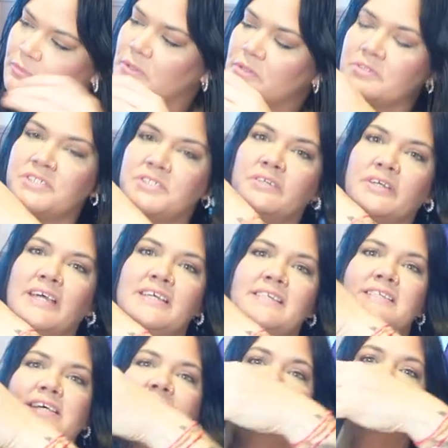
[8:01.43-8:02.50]
most
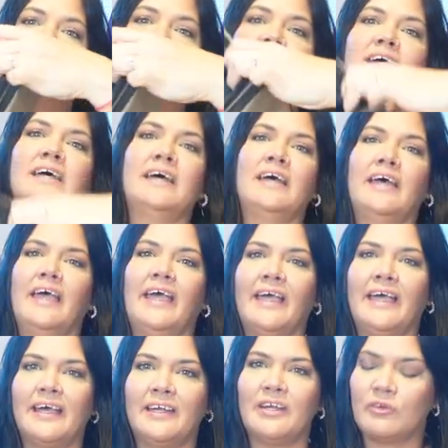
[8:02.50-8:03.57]
suitcases.
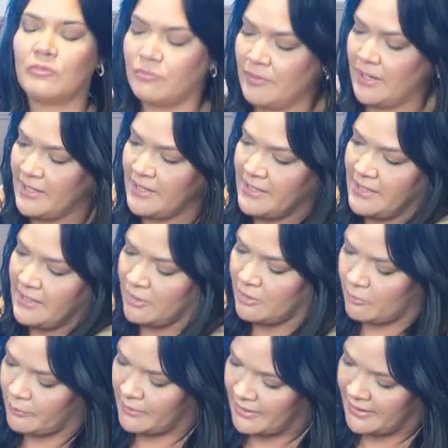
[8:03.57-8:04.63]
And right
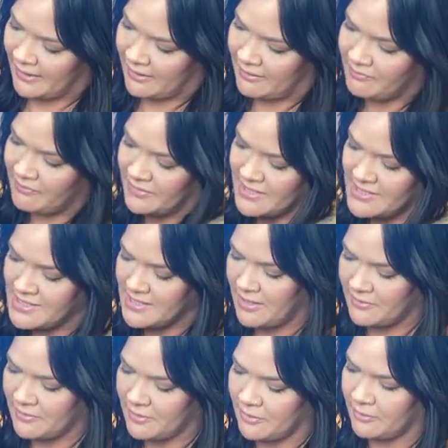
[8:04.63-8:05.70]
here, we have this
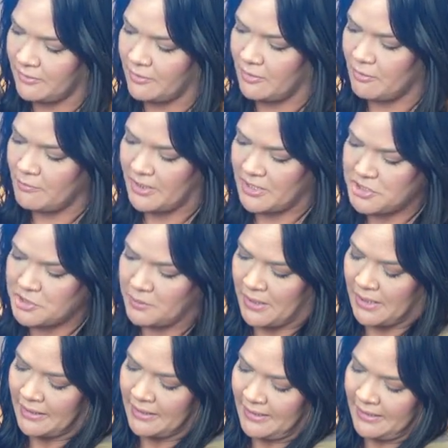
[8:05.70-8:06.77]
other little mesh
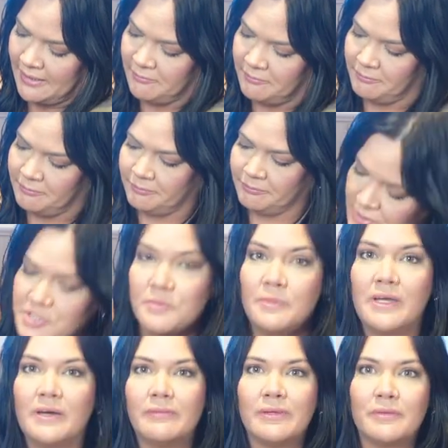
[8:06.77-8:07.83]
pocket to
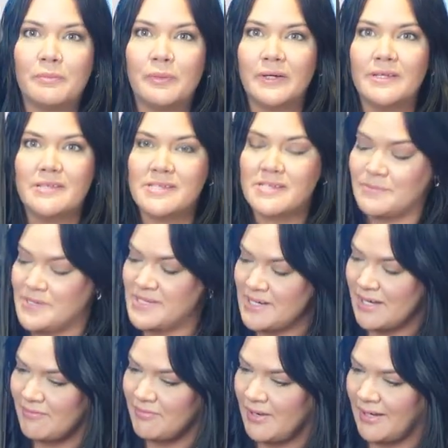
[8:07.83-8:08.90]
be able to put some
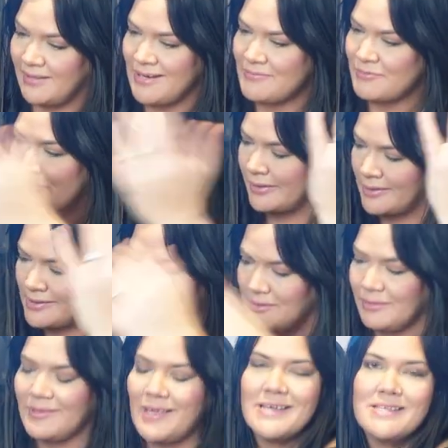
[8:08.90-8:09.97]
stuff. I never really
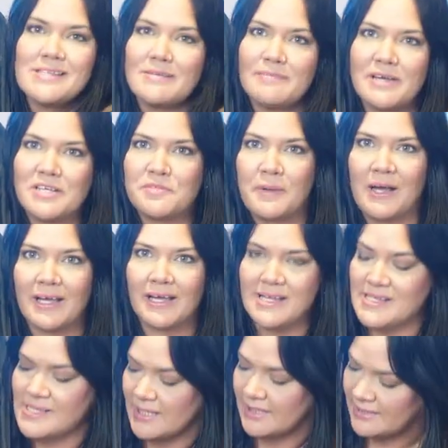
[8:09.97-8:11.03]
utilize the mesh
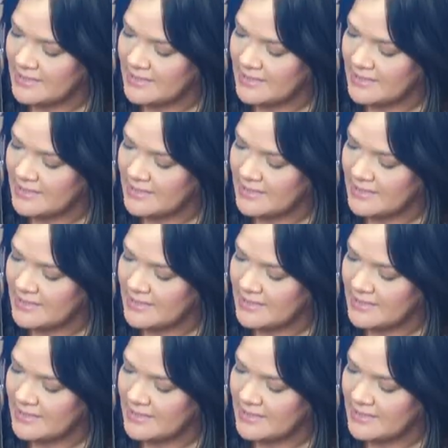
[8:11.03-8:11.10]
pockets like